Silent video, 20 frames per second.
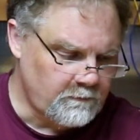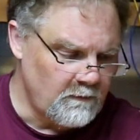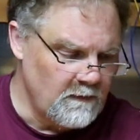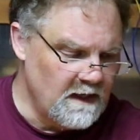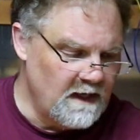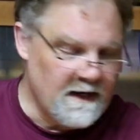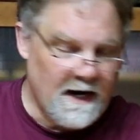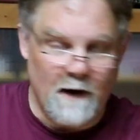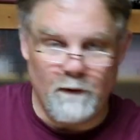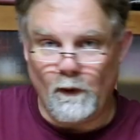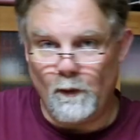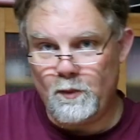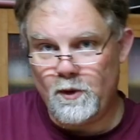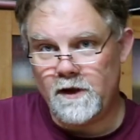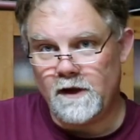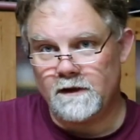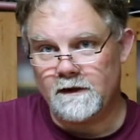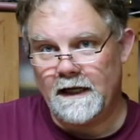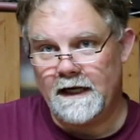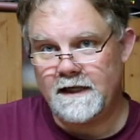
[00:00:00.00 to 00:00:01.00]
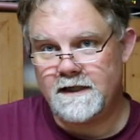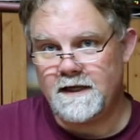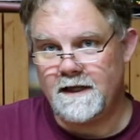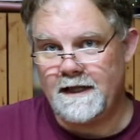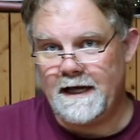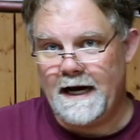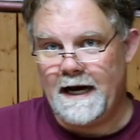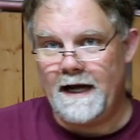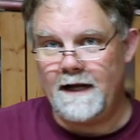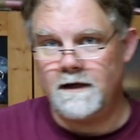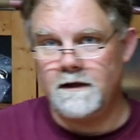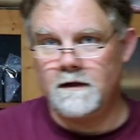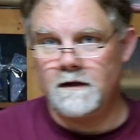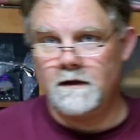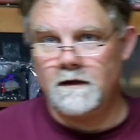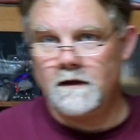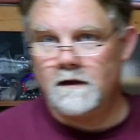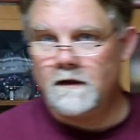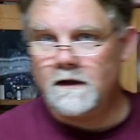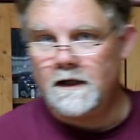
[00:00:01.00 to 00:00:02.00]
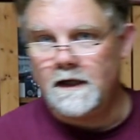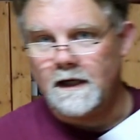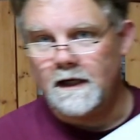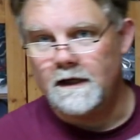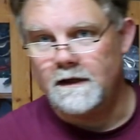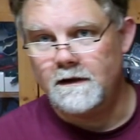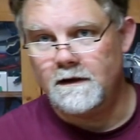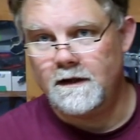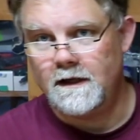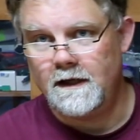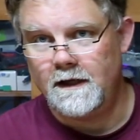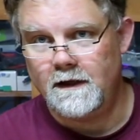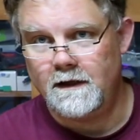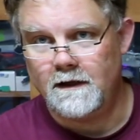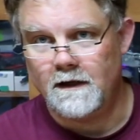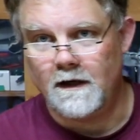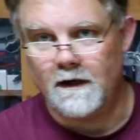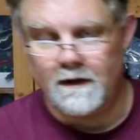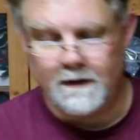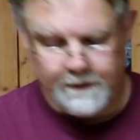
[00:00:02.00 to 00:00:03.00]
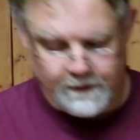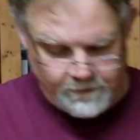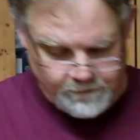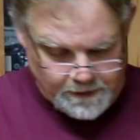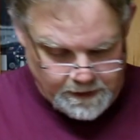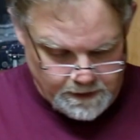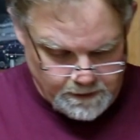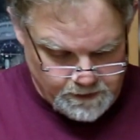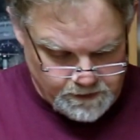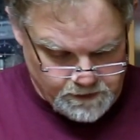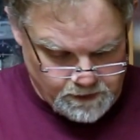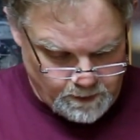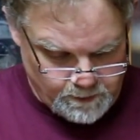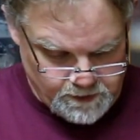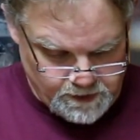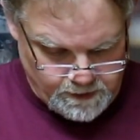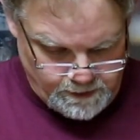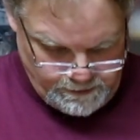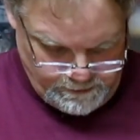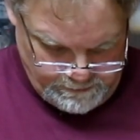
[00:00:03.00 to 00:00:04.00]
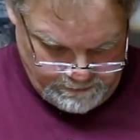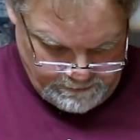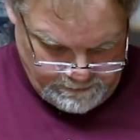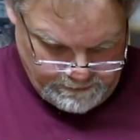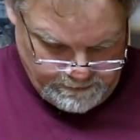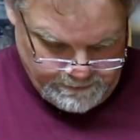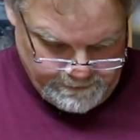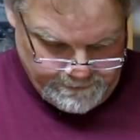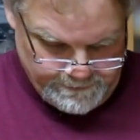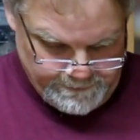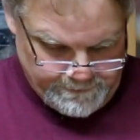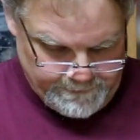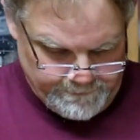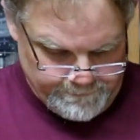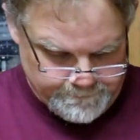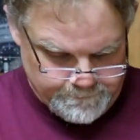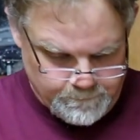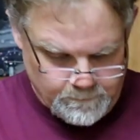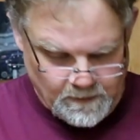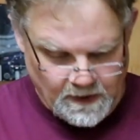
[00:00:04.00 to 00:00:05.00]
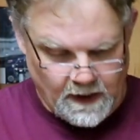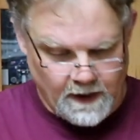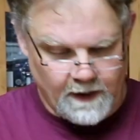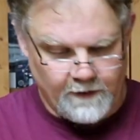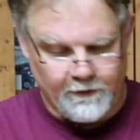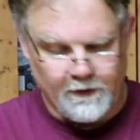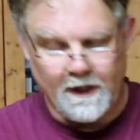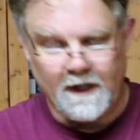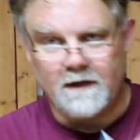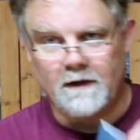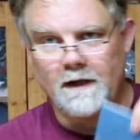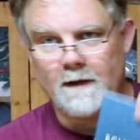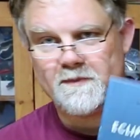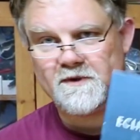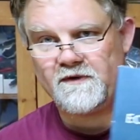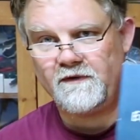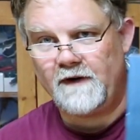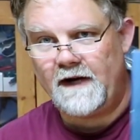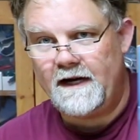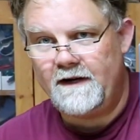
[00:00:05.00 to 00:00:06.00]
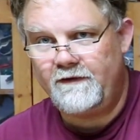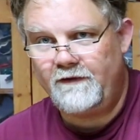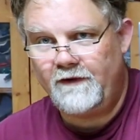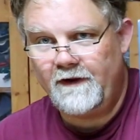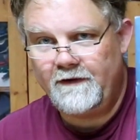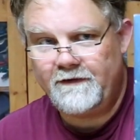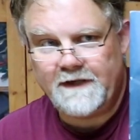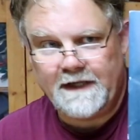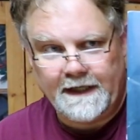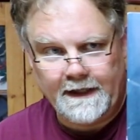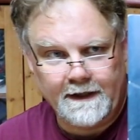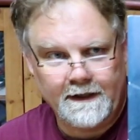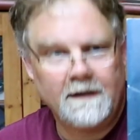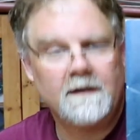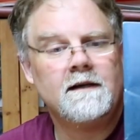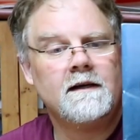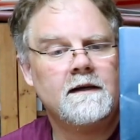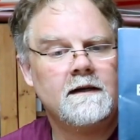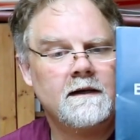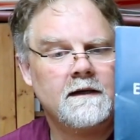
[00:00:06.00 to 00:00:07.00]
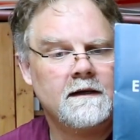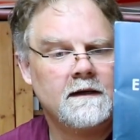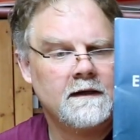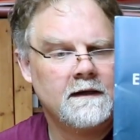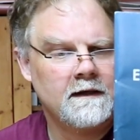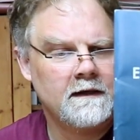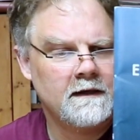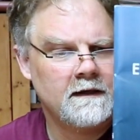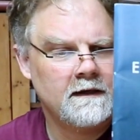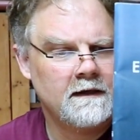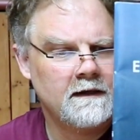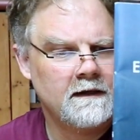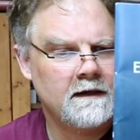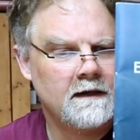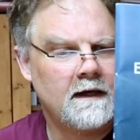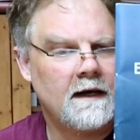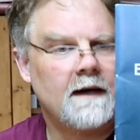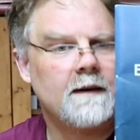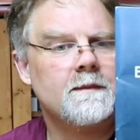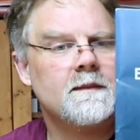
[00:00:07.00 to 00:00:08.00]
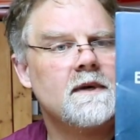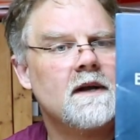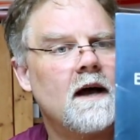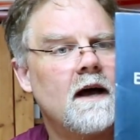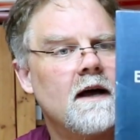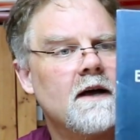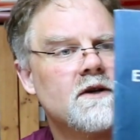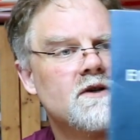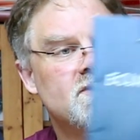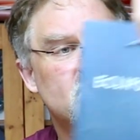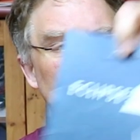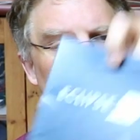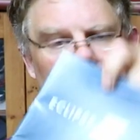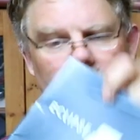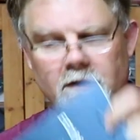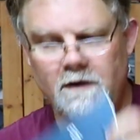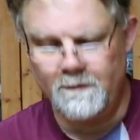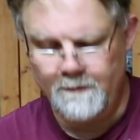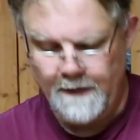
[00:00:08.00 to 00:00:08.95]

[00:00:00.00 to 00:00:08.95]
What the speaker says: And I will put a link to that in the video description. For an Eclipse 550, I'm not sure who the